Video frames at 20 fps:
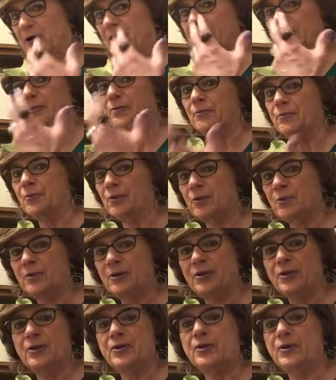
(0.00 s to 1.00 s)
the
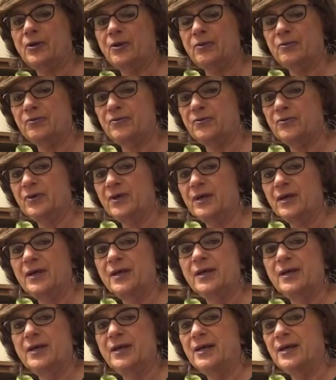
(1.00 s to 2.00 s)
aroma, the notes.
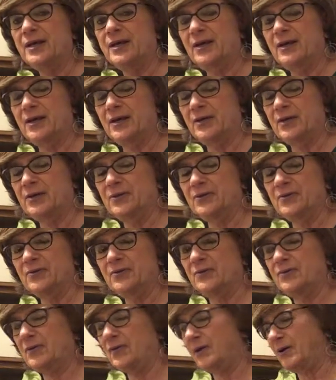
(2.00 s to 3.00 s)

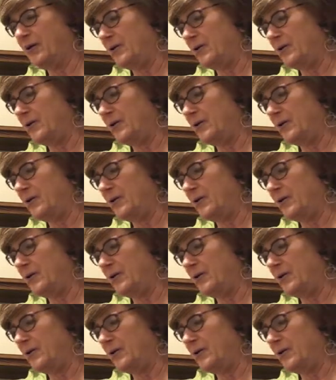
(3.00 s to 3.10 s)
It's